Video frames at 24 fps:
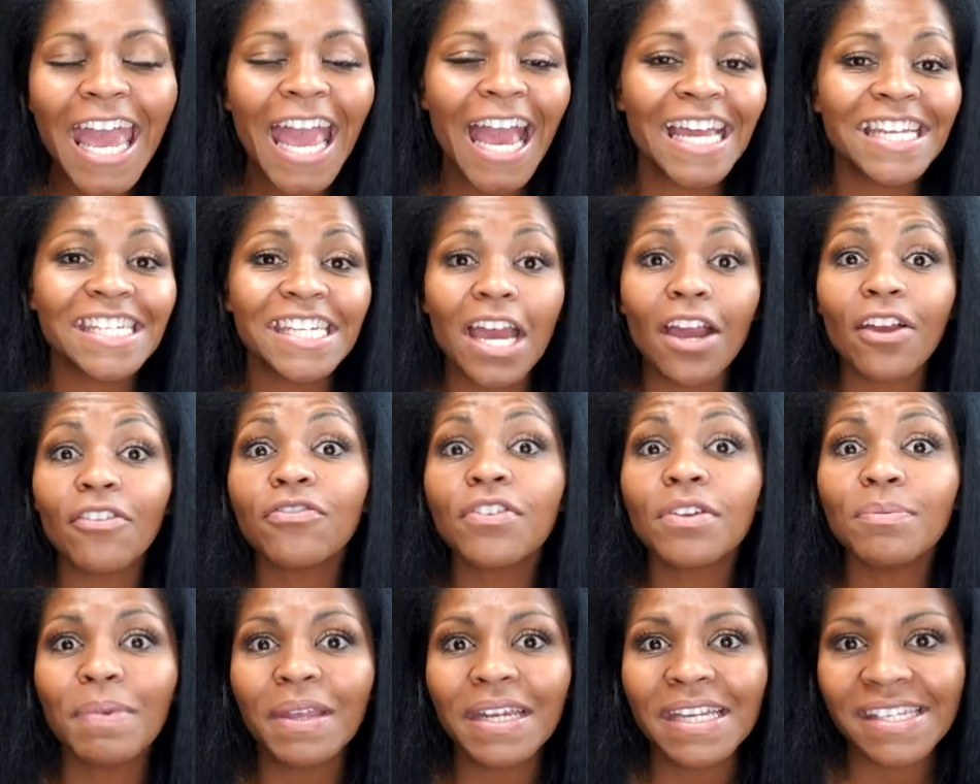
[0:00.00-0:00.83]
And to
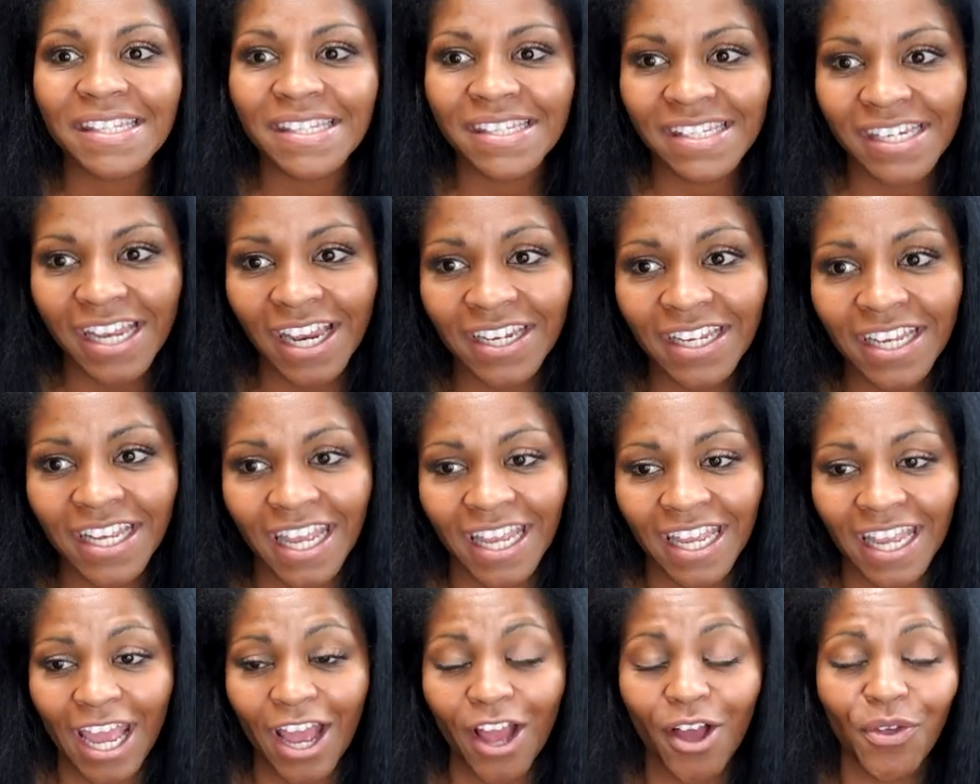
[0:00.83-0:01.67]
everybody
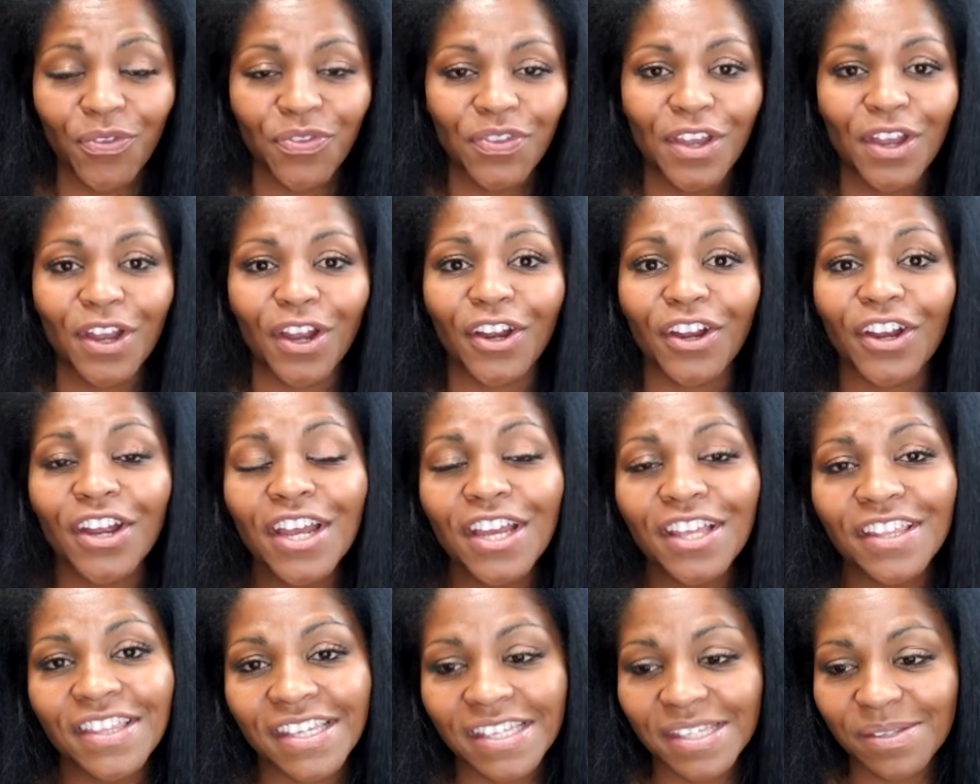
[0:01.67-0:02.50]
studying out there
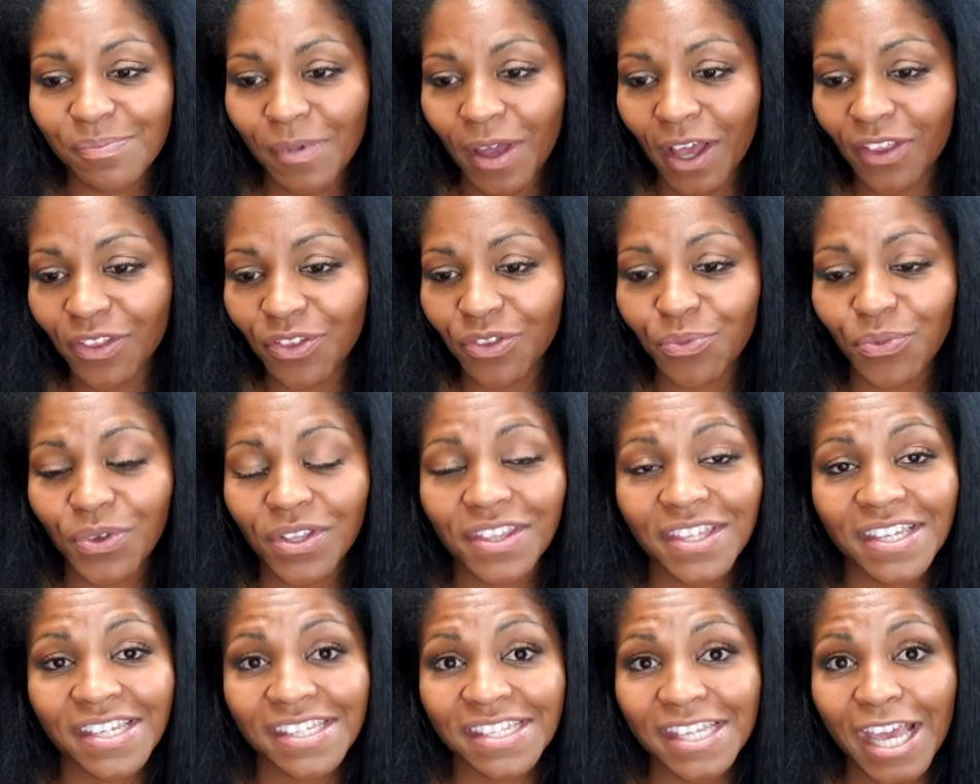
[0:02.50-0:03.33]
this month with
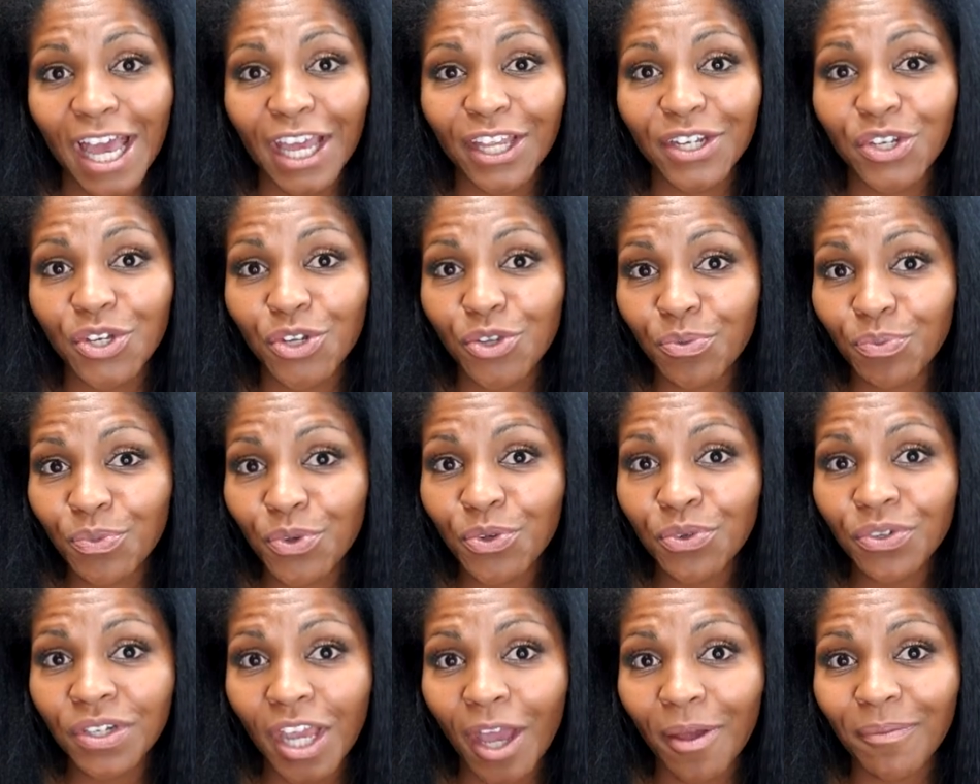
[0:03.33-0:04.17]
this uh, new
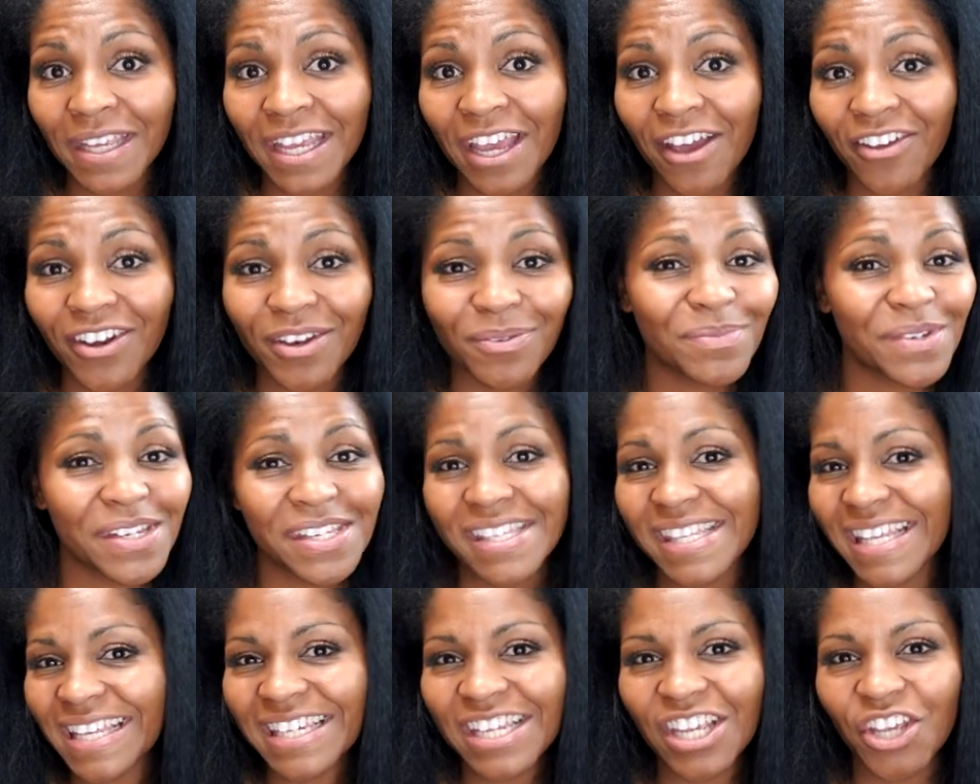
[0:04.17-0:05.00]
moon coming out, I'm
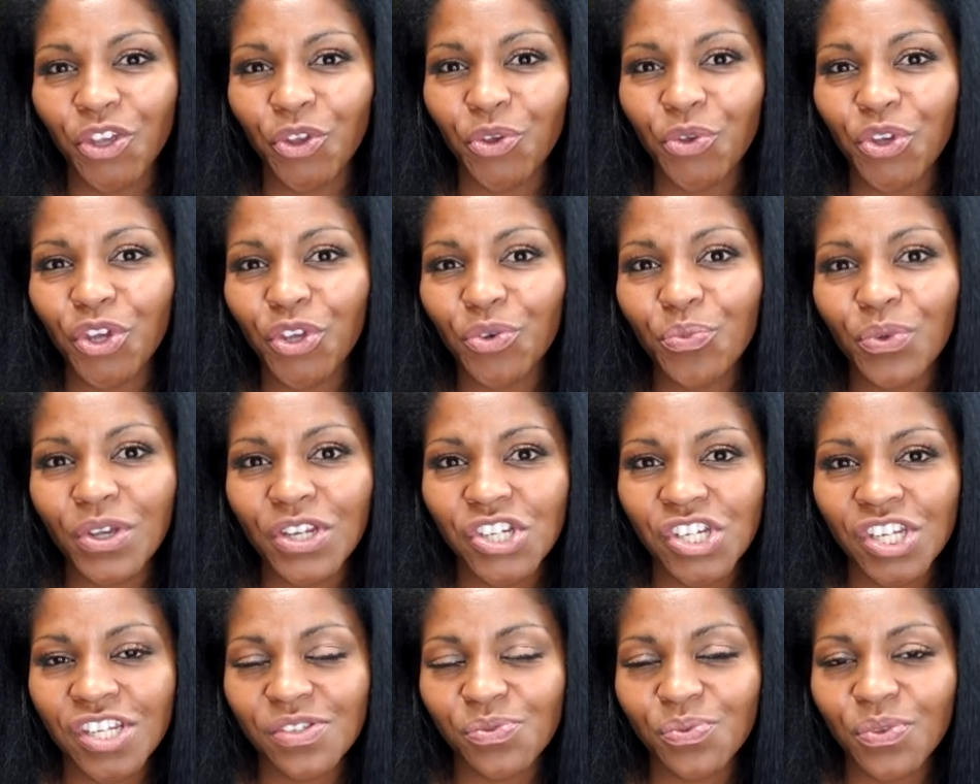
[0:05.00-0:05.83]
just sending you good
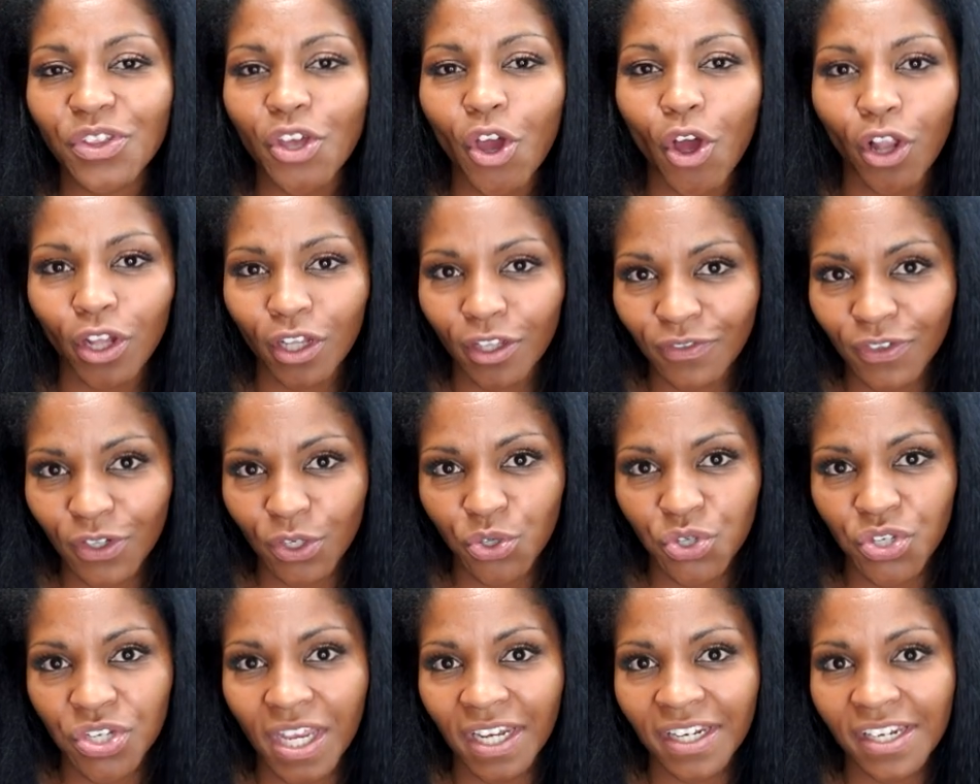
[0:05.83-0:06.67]
wishes with all of your
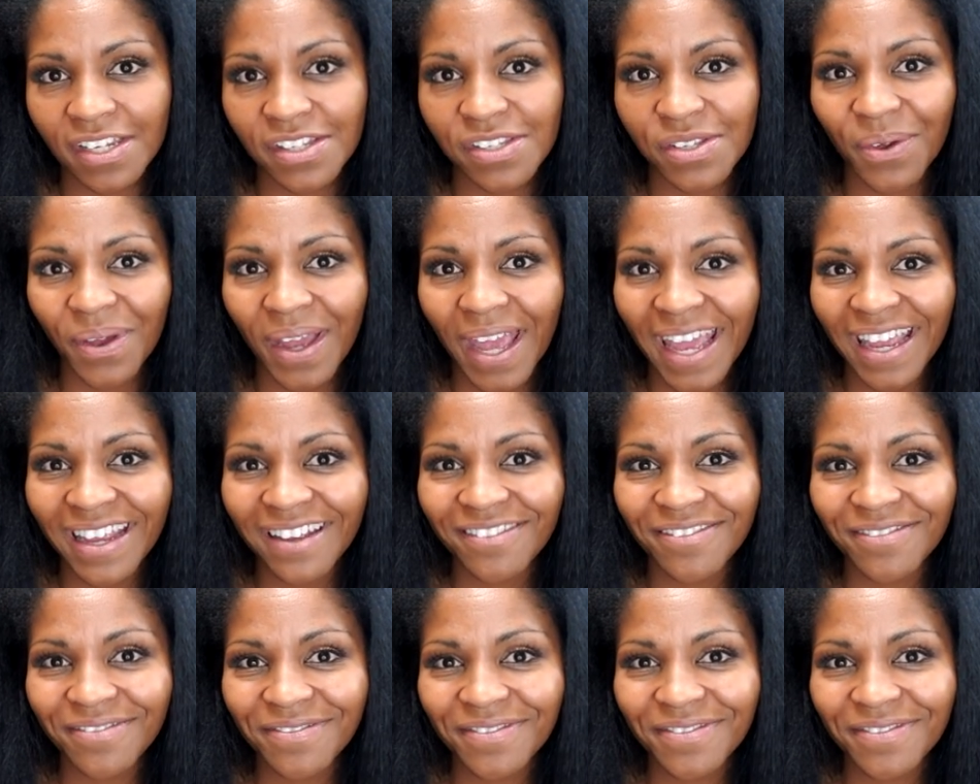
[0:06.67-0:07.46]
studies, okay?